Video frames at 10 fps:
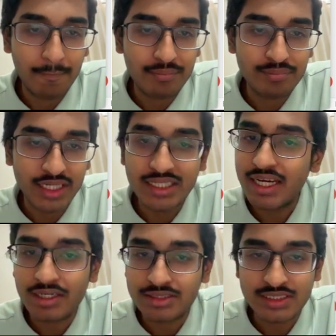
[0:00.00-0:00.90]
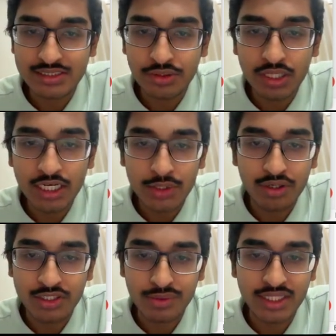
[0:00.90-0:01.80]
But yeah, just neural
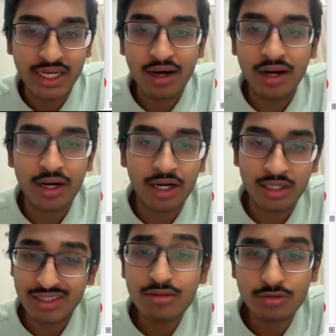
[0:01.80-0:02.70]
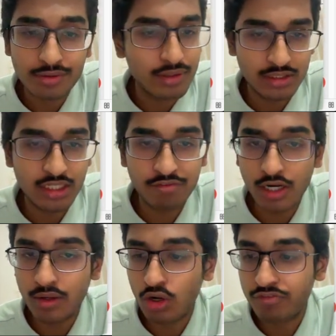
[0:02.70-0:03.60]
networks, what they are, cover a
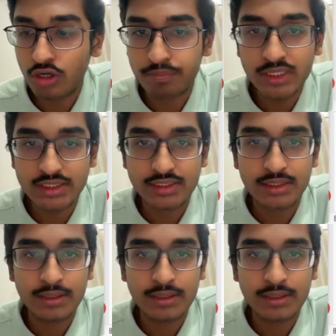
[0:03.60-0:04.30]
lot of topics.